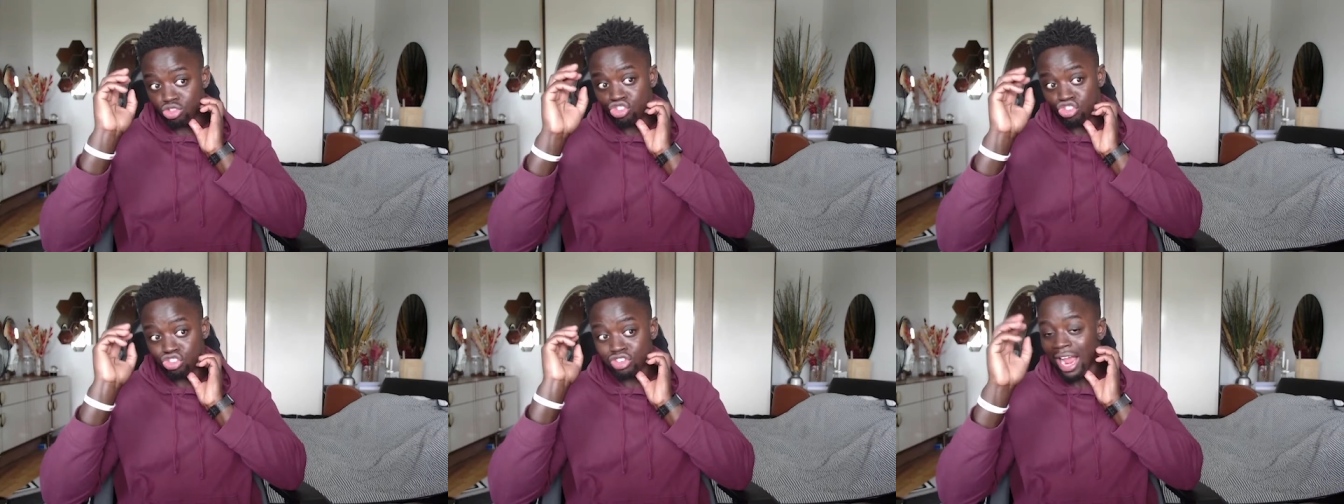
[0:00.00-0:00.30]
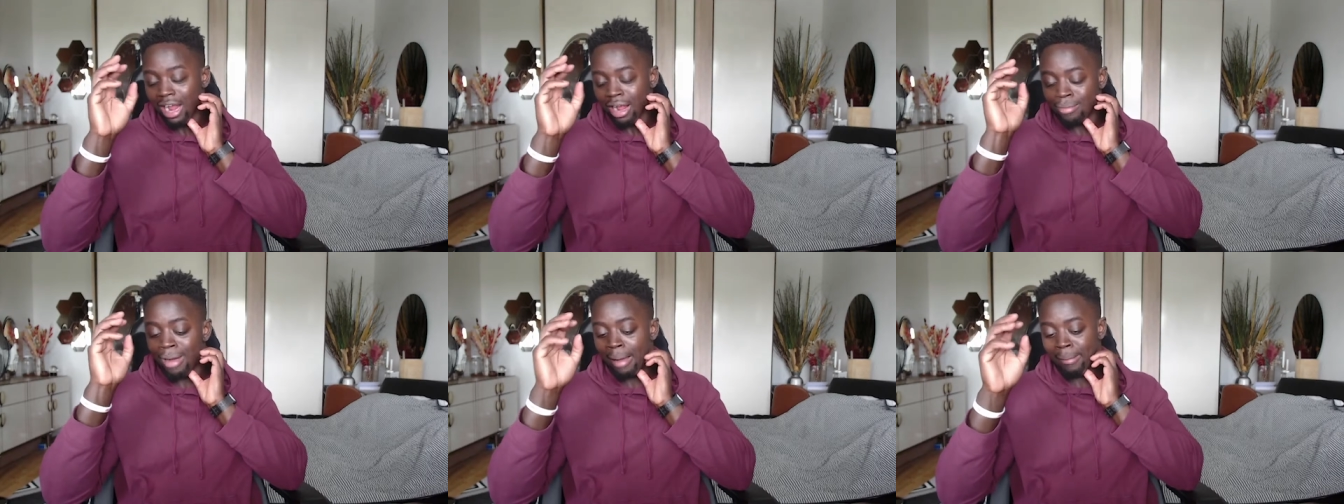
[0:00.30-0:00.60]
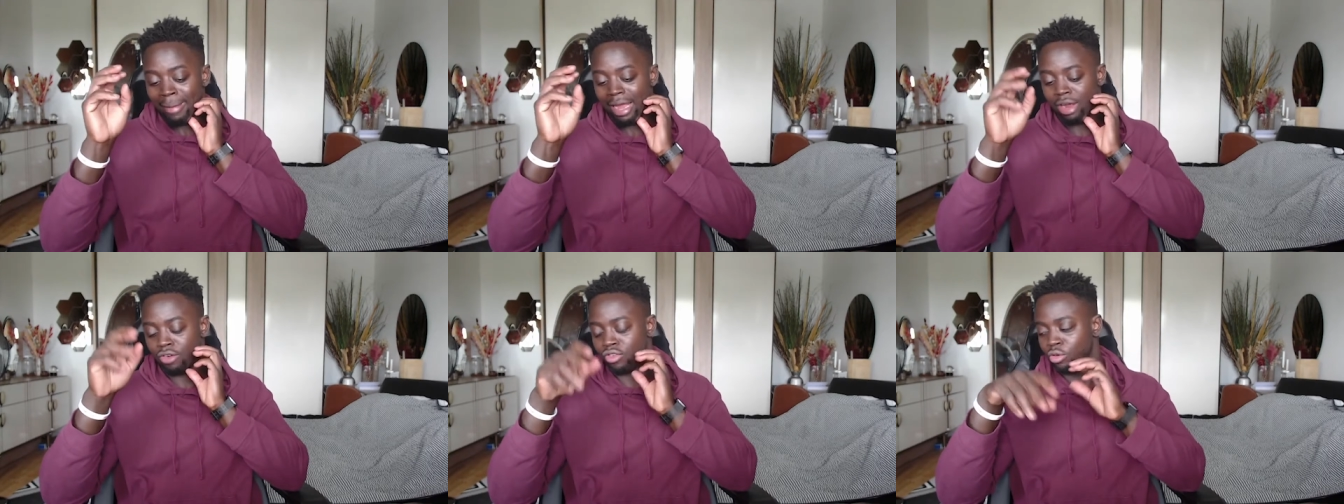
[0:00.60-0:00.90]
track my
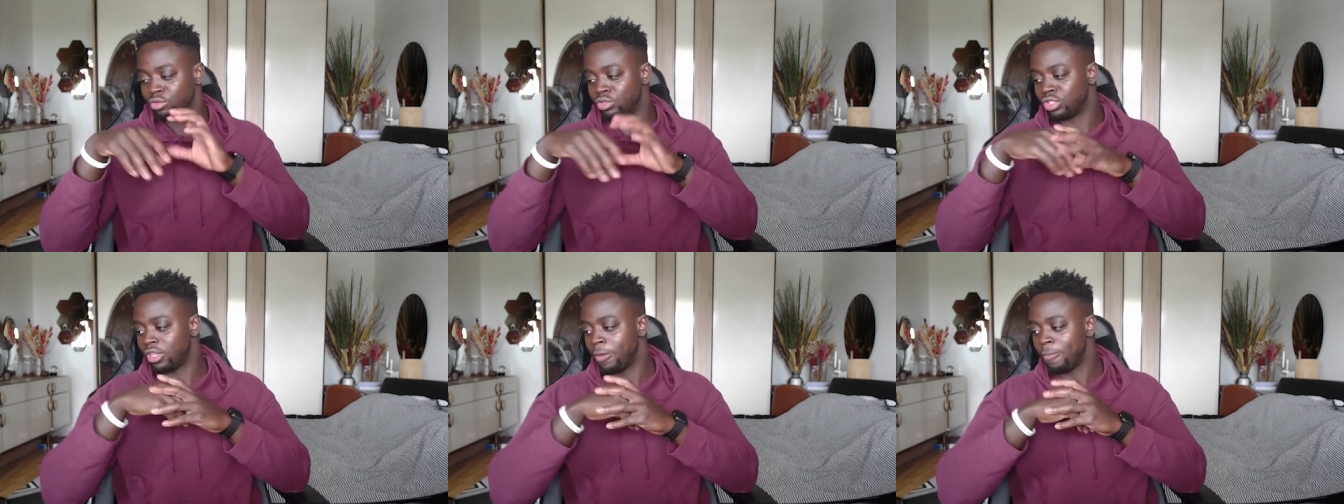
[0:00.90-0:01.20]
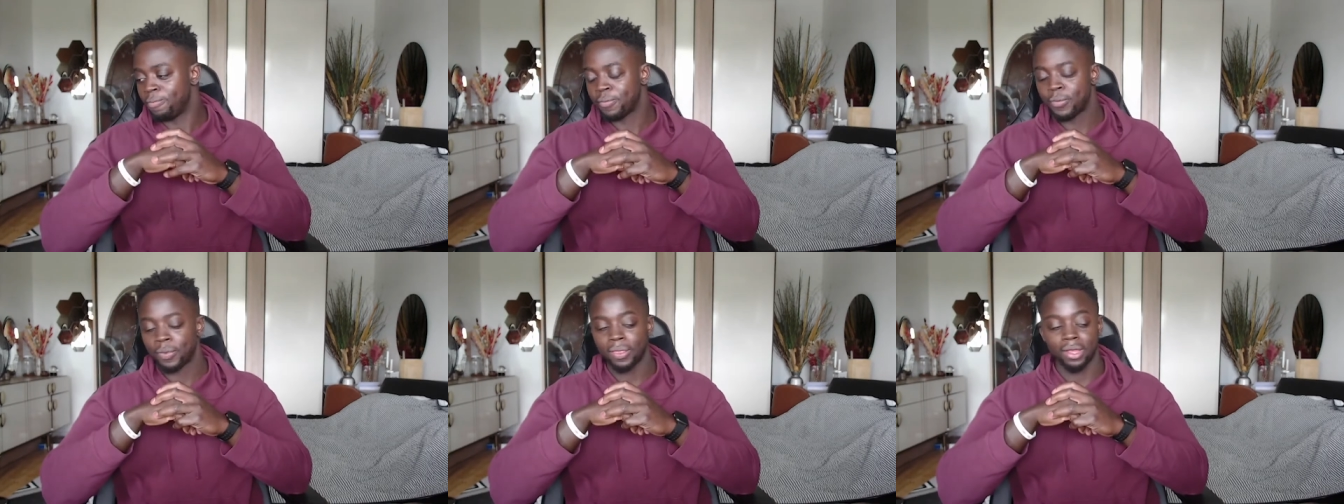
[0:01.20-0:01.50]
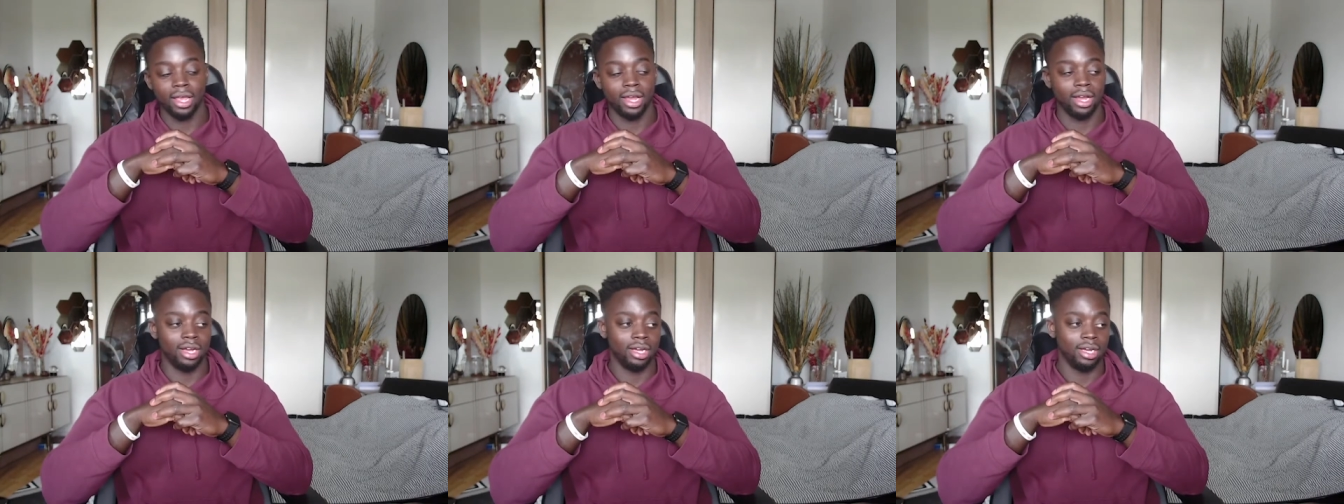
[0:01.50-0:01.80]
macros.
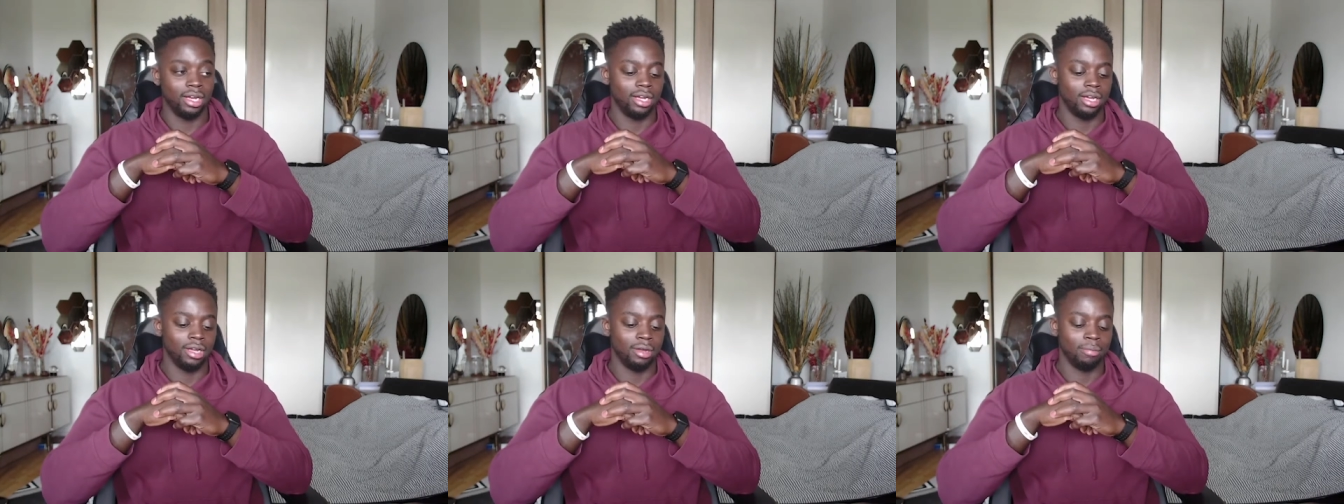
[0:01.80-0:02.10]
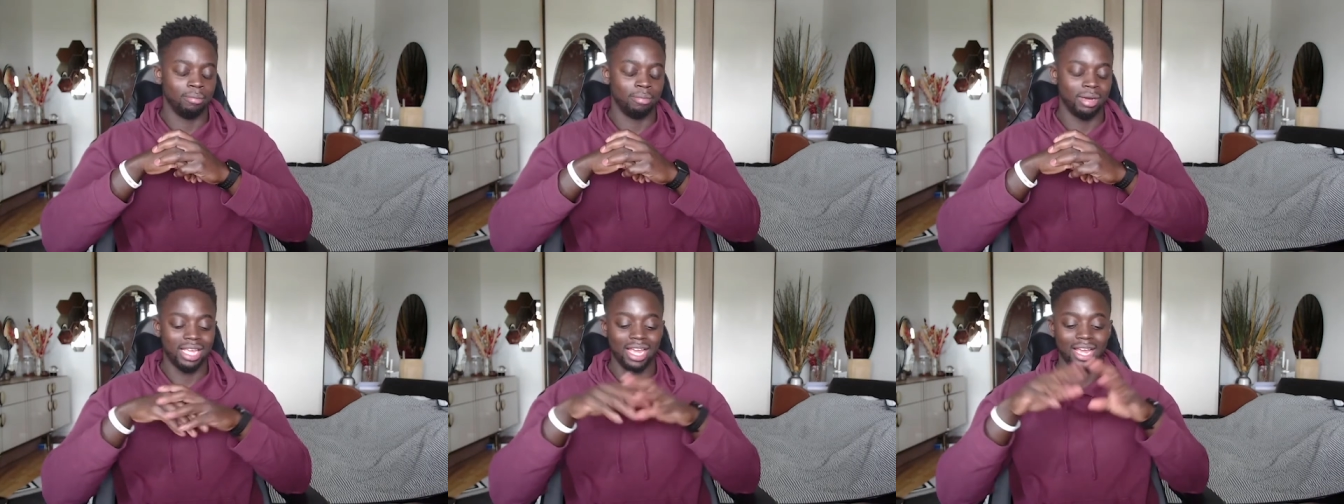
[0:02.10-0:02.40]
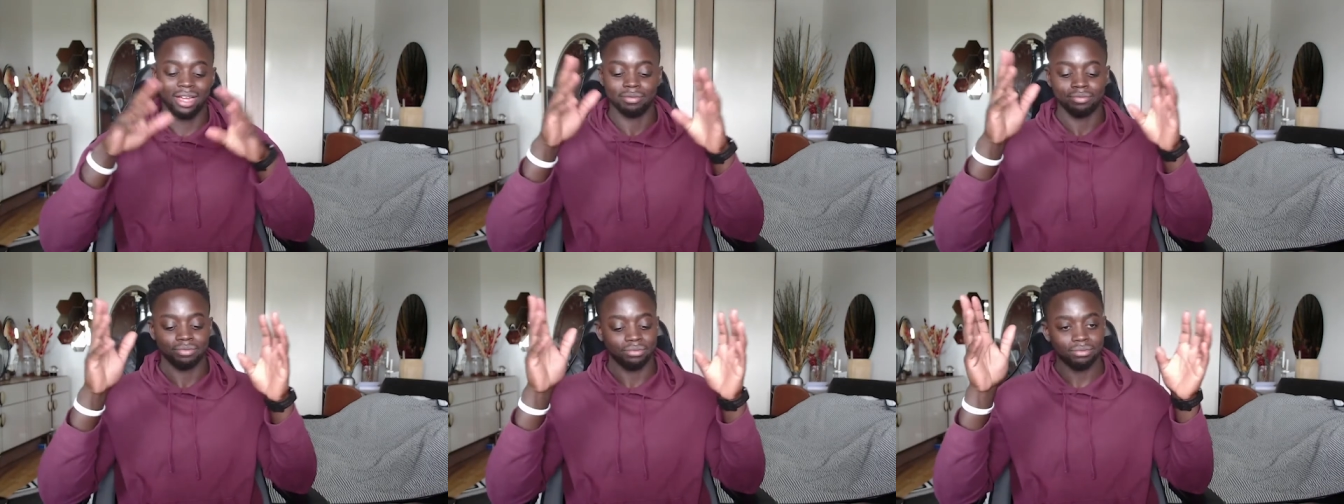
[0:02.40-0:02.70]
Um, but
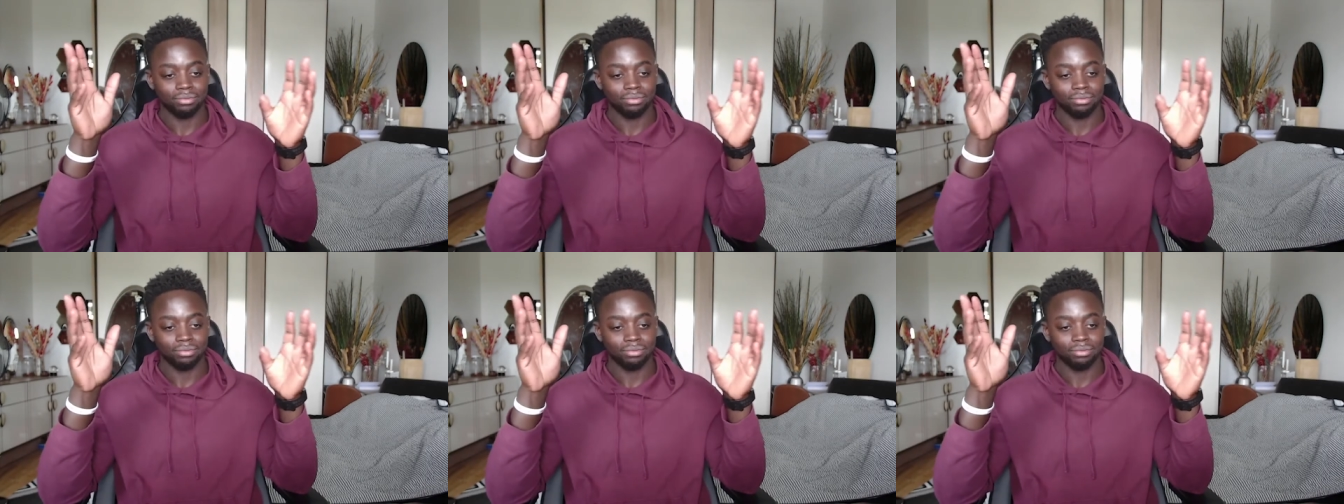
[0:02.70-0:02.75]
yeah,